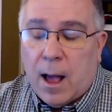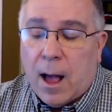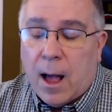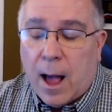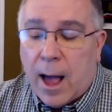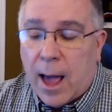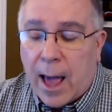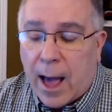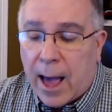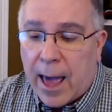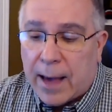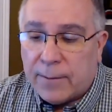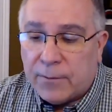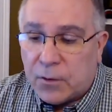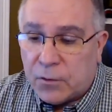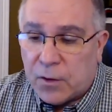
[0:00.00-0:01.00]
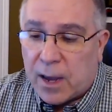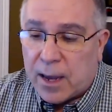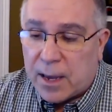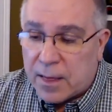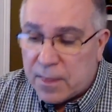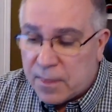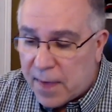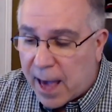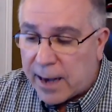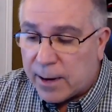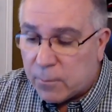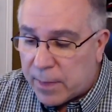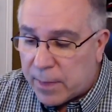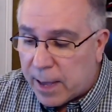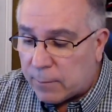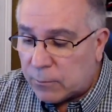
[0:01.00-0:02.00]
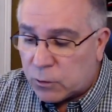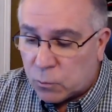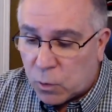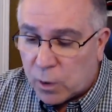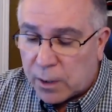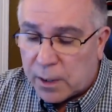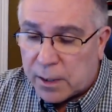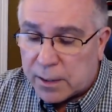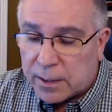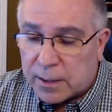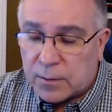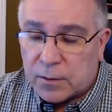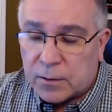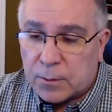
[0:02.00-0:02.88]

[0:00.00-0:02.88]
I have to say that was one of the things that